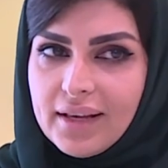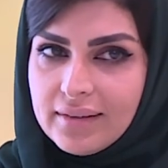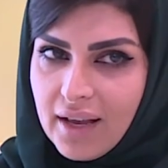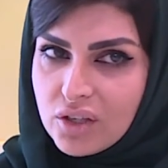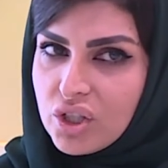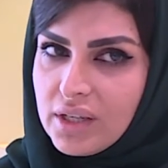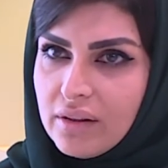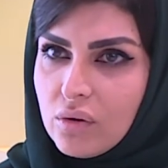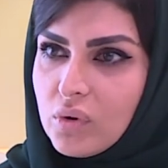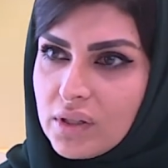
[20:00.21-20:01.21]
and actually
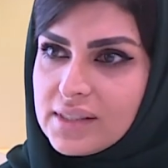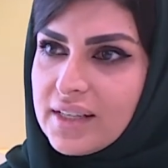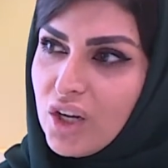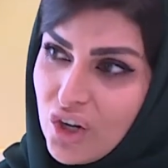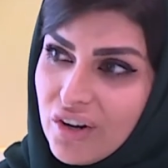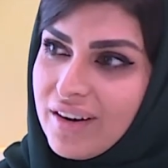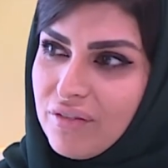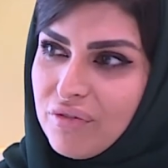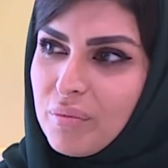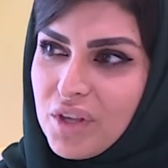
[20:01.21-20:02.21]
the world can learn
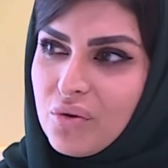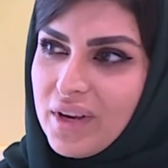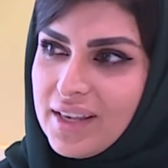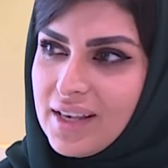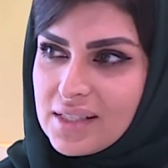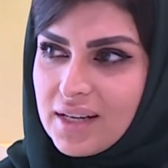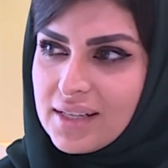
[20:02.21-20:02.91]
from the UAE as an